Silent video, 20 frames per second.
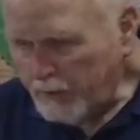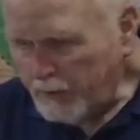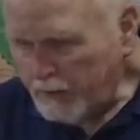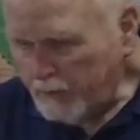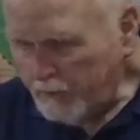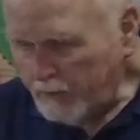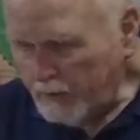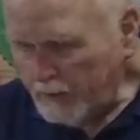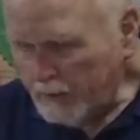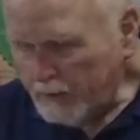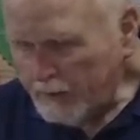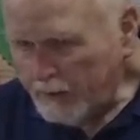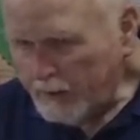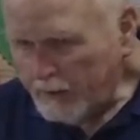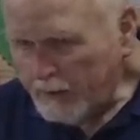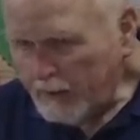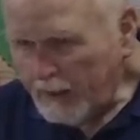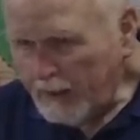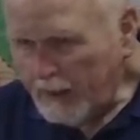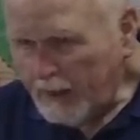week we looked
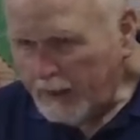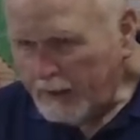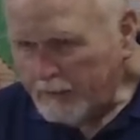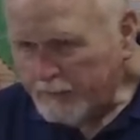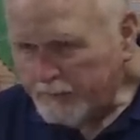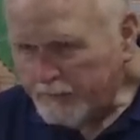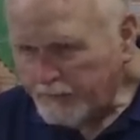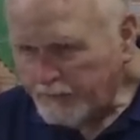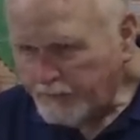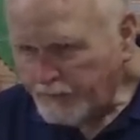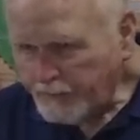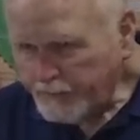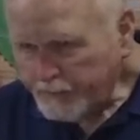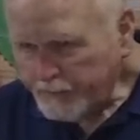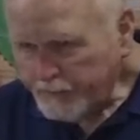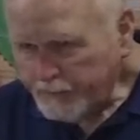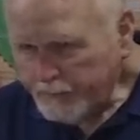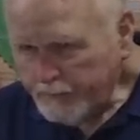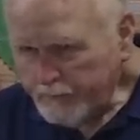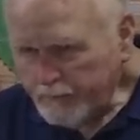at that,
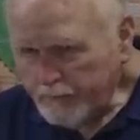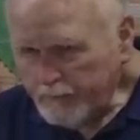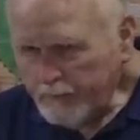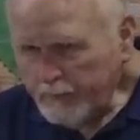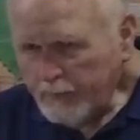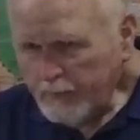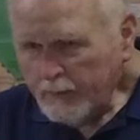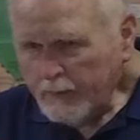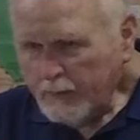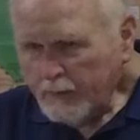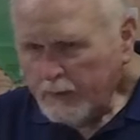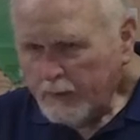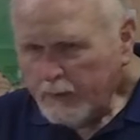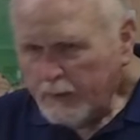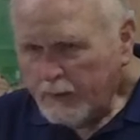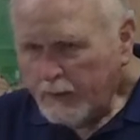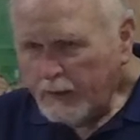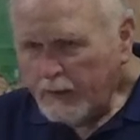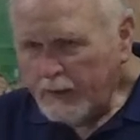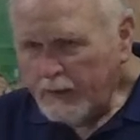
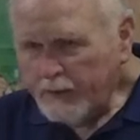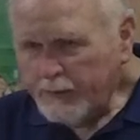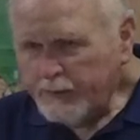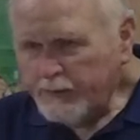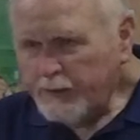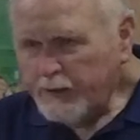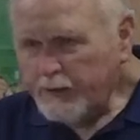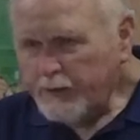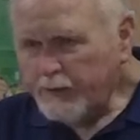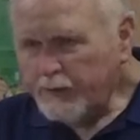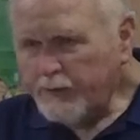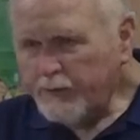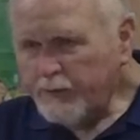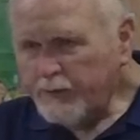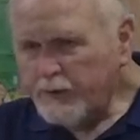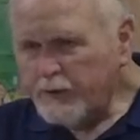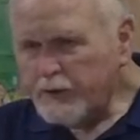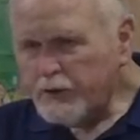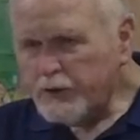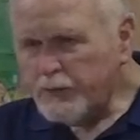and
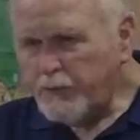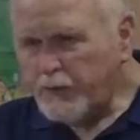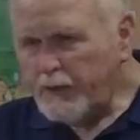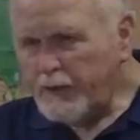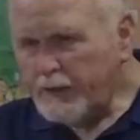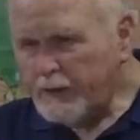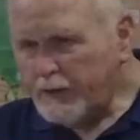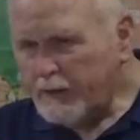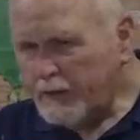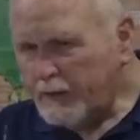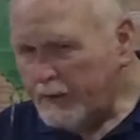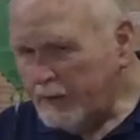this week